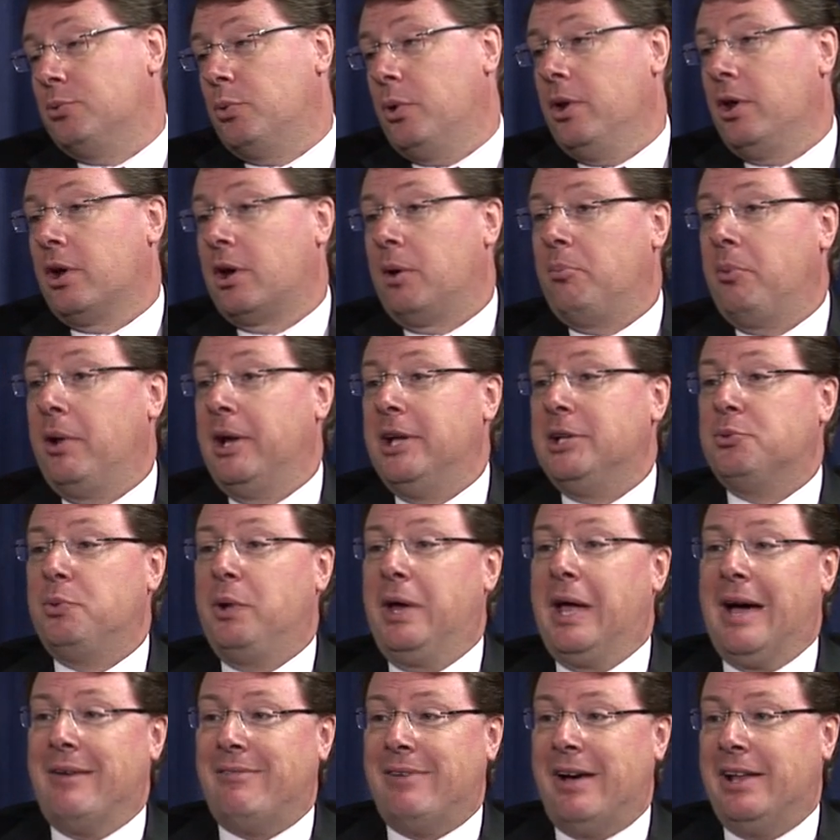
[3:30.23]
One of the complaints we
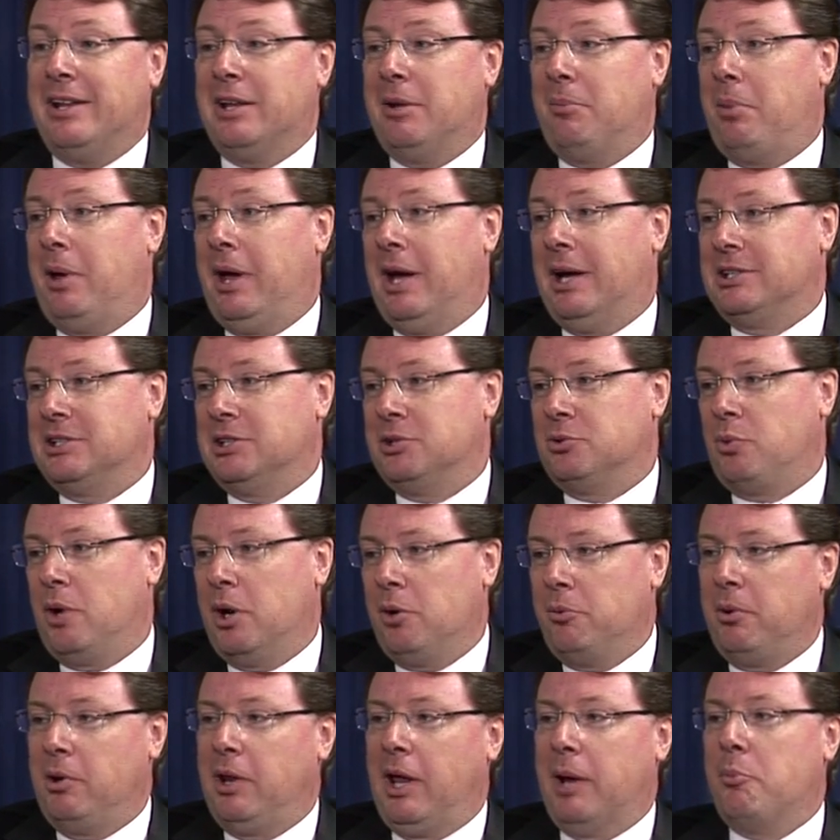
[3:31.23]
have had in the past is, why
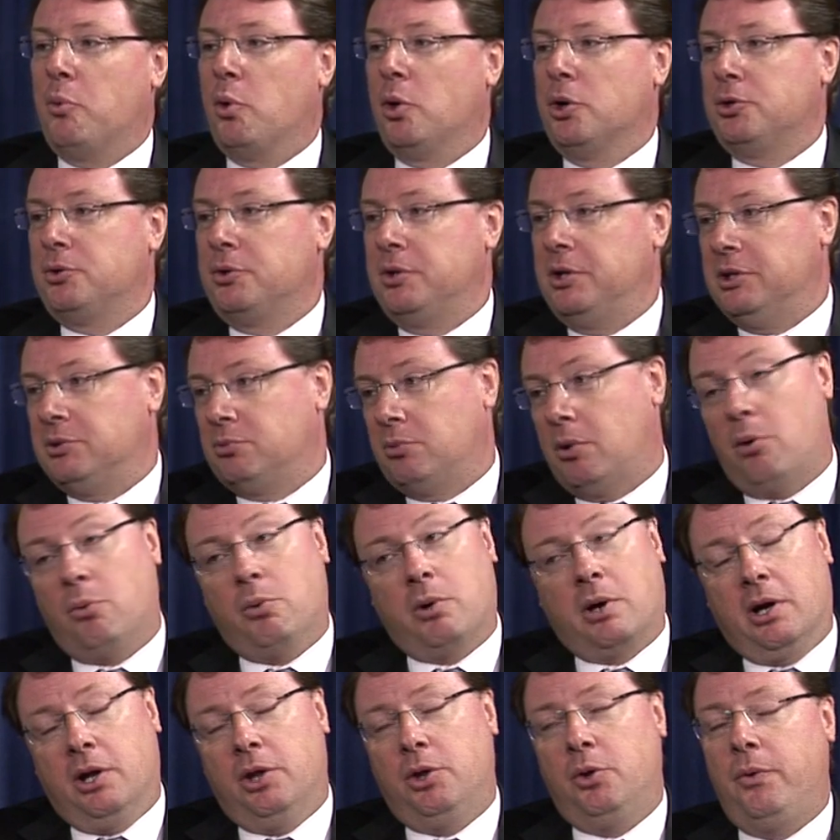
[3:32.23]
don't we light more trees? Well, we're
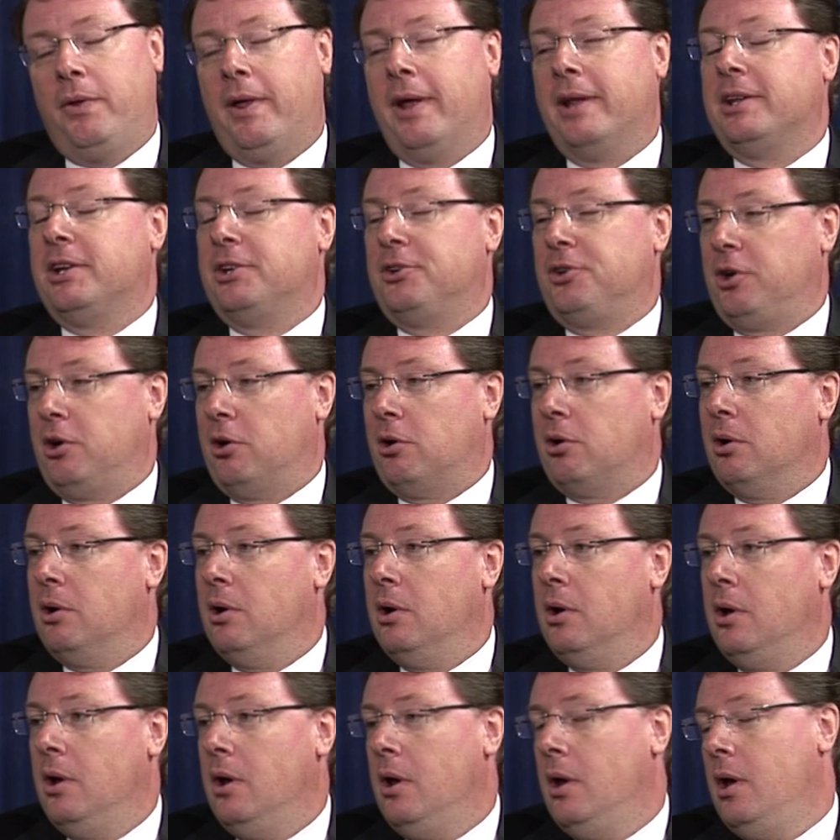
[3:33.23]
going to do that this year.
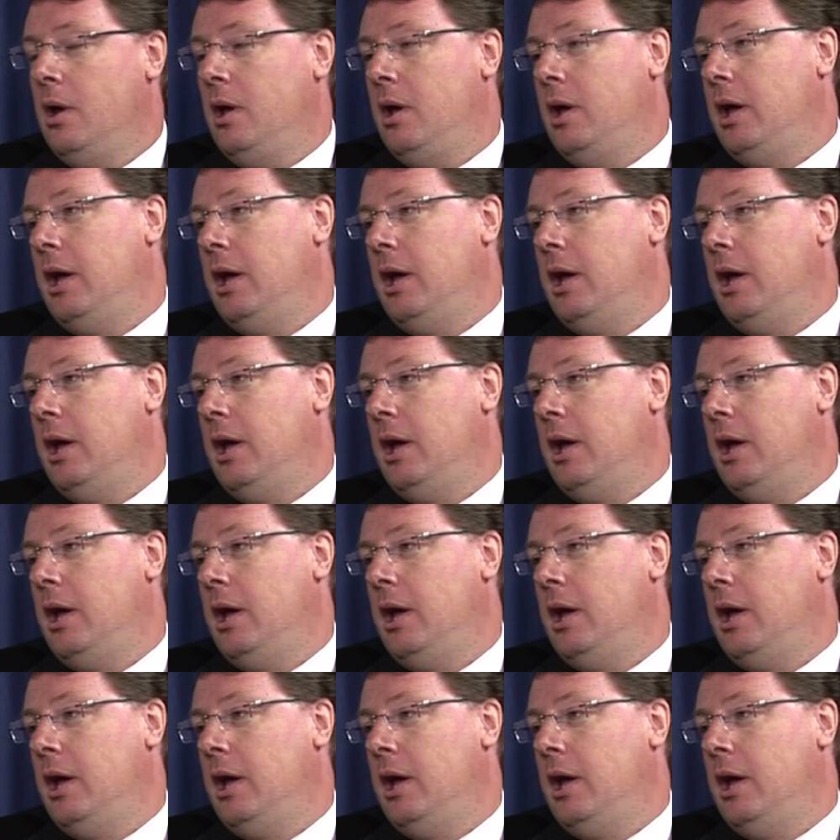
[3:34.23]
Mm-hmm.